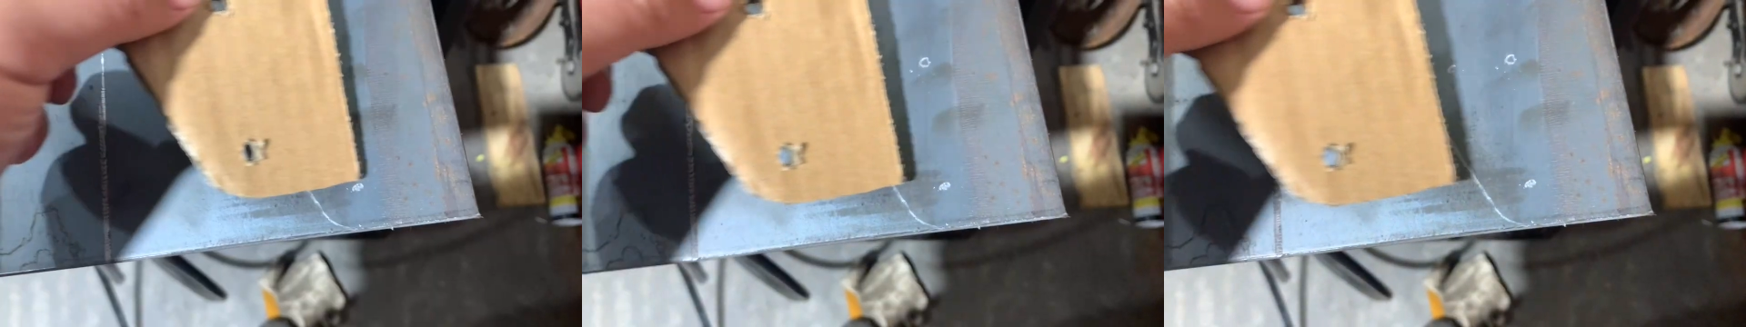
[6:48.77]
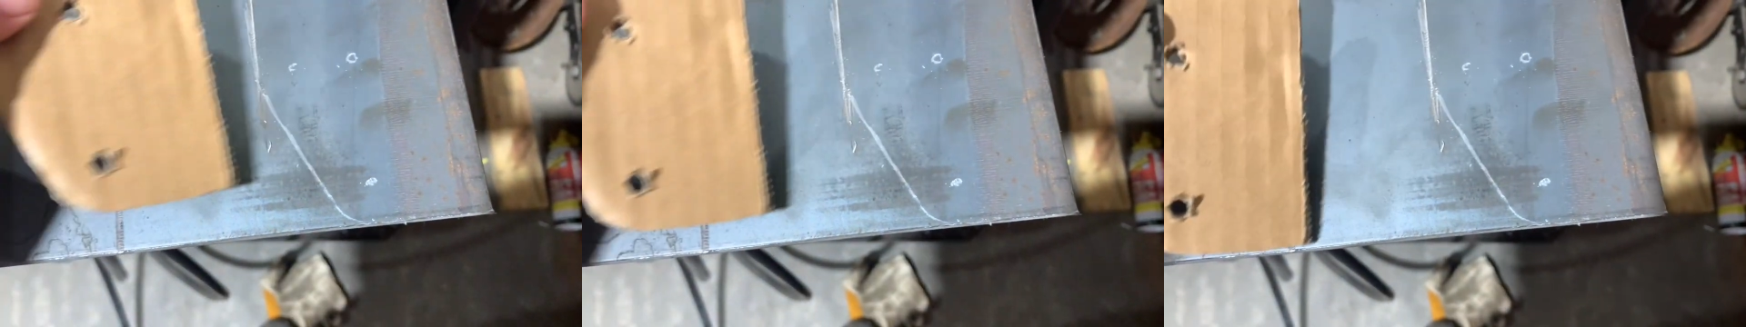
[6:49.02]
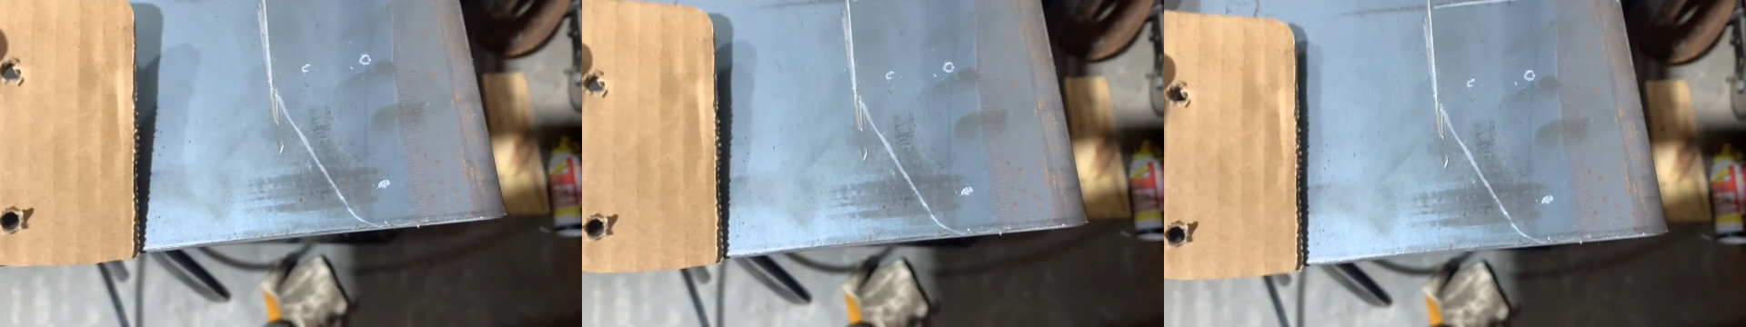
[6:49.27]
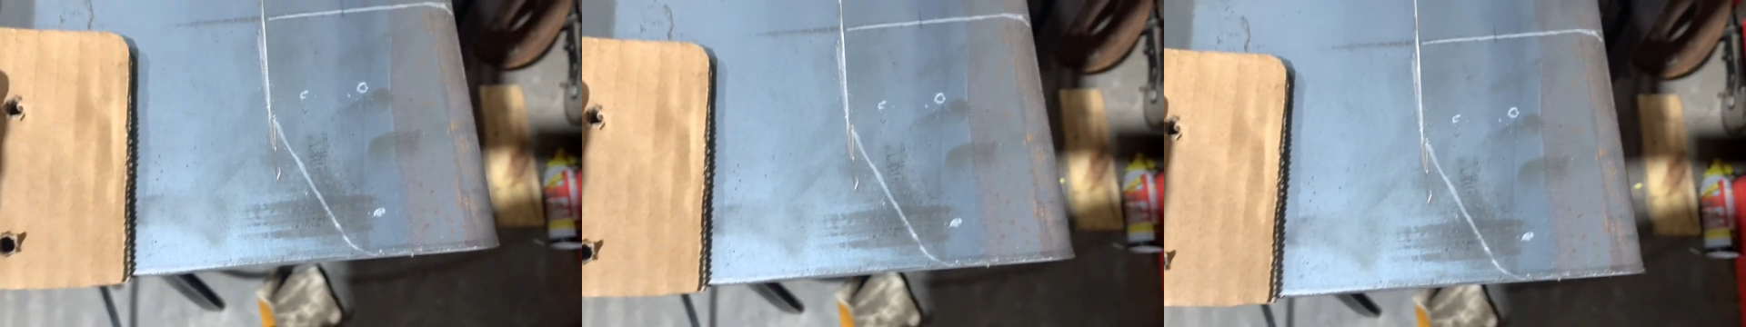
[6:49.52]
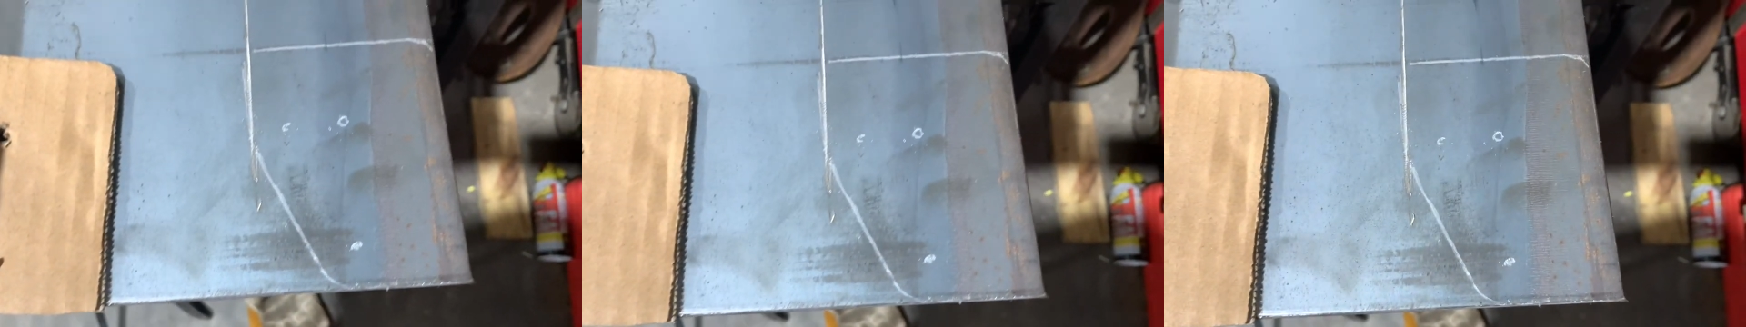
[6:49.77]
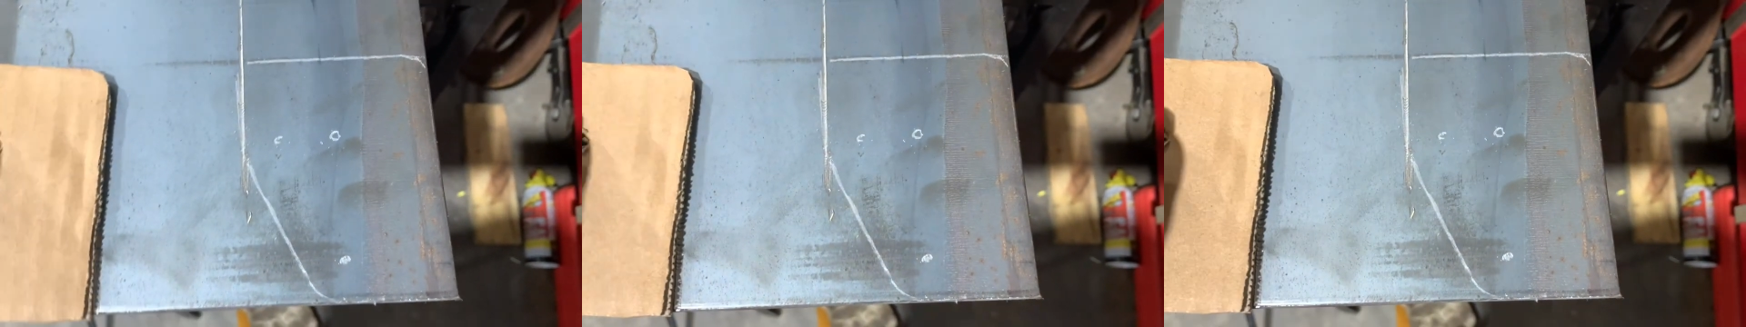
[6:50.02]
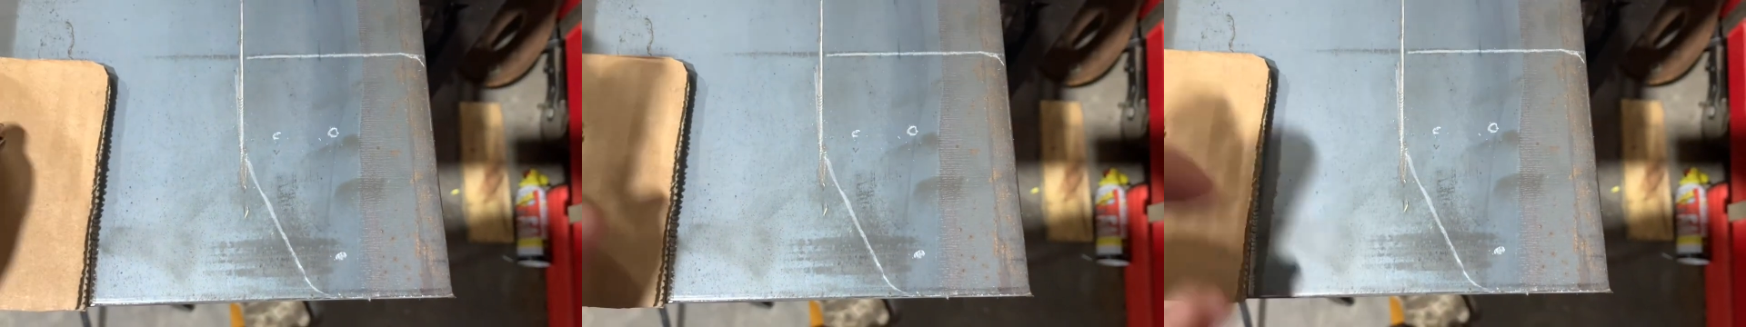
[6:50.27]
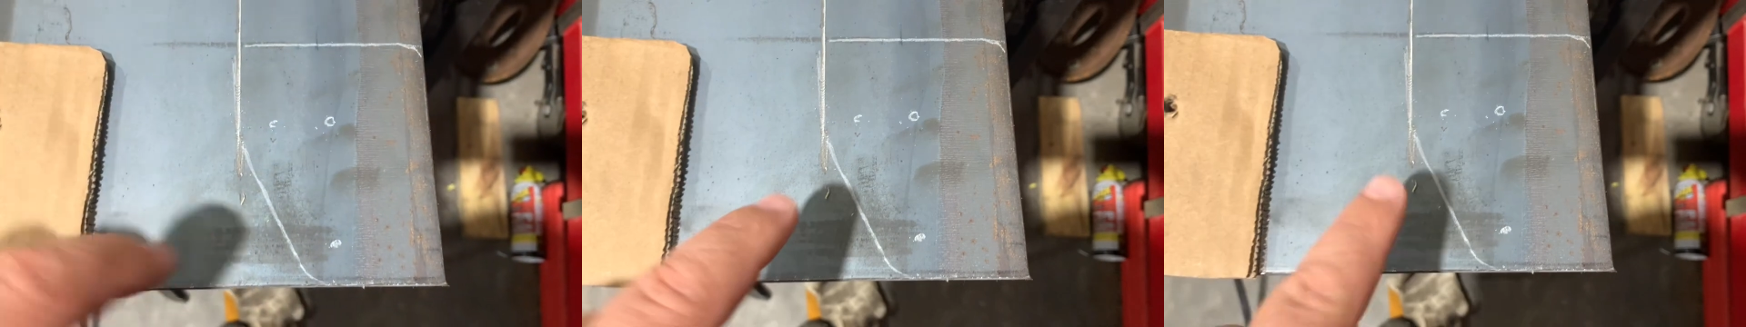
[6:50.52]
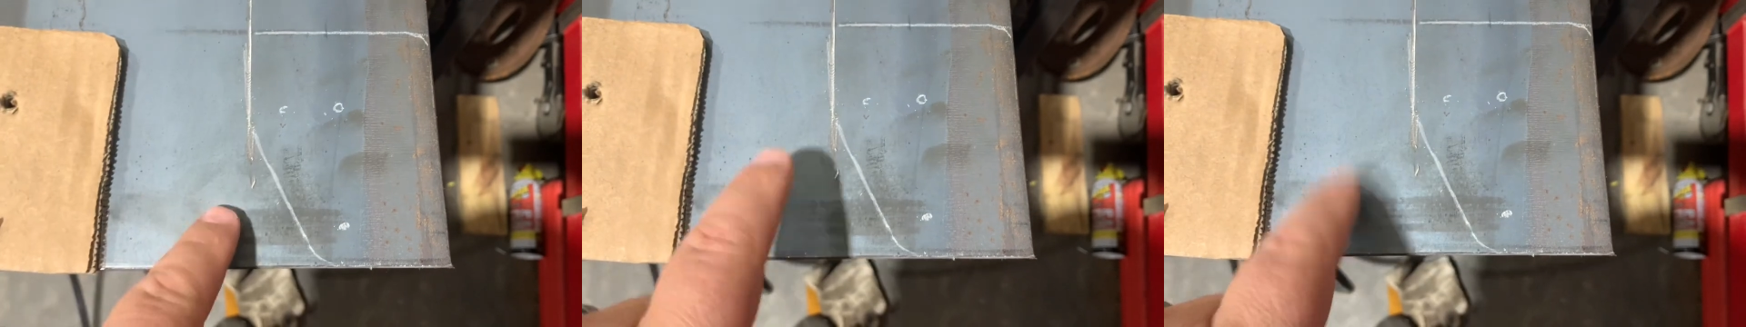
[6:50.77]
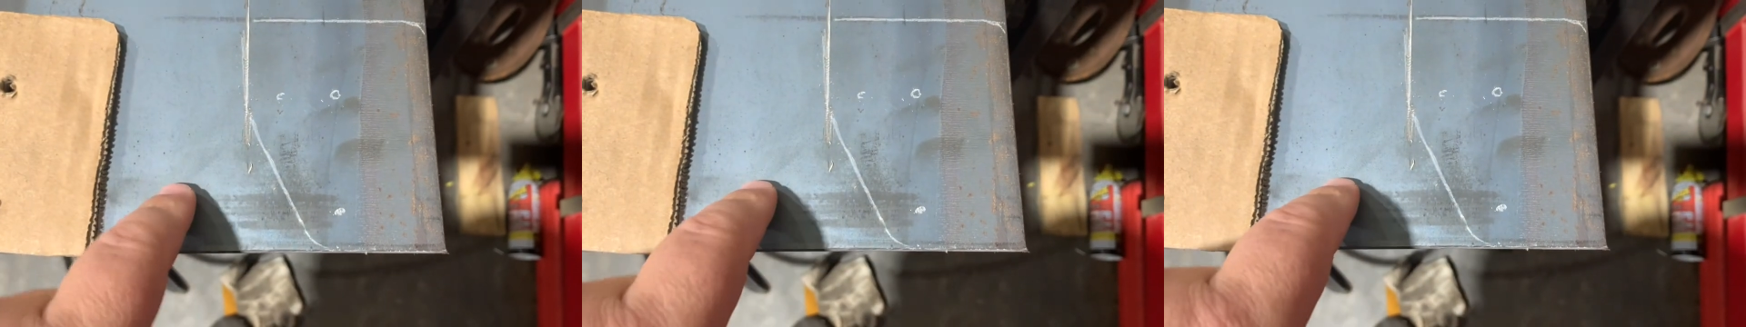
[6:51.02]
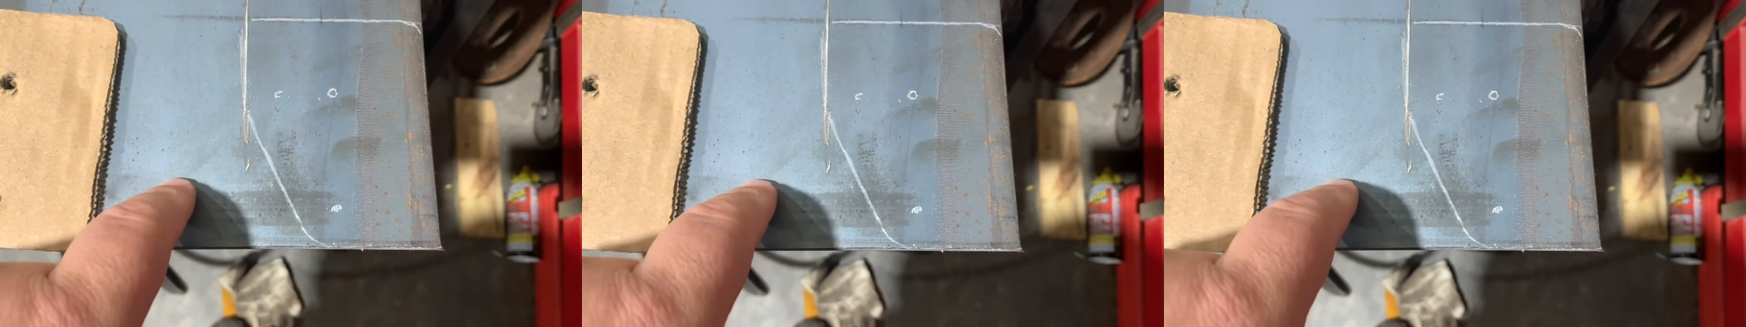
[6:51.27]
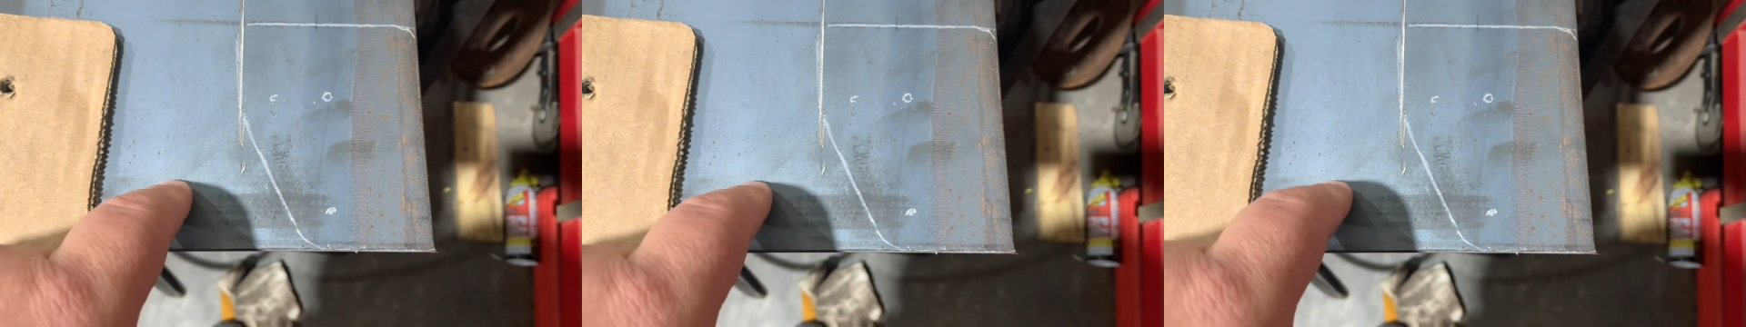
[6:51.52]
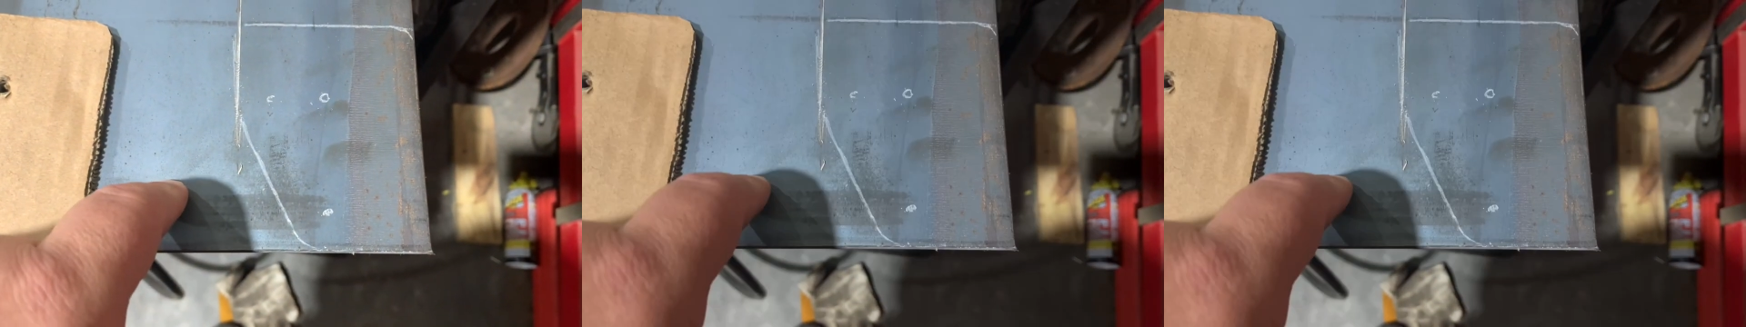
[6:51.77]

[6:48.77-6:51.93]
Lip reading: [unreadable: no face in view]